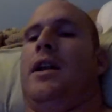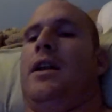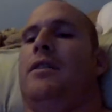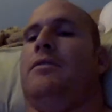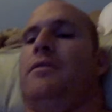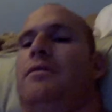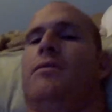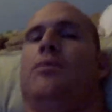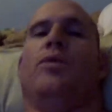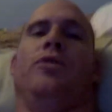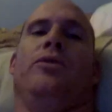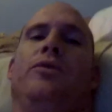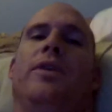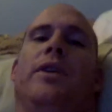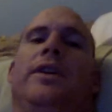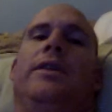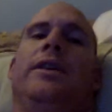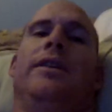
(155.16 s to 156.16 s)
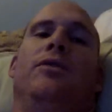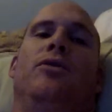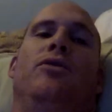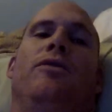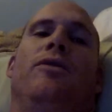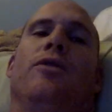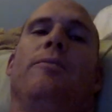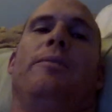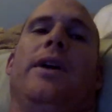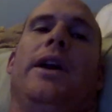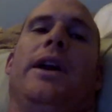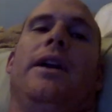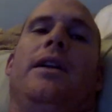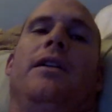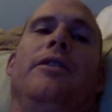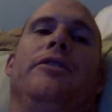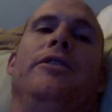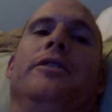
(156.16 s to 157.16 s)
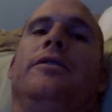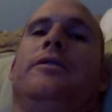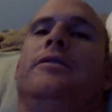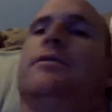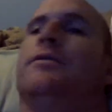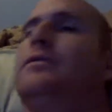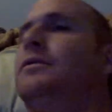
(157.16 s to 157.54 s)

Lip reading: it won't do anything for pain. It'll just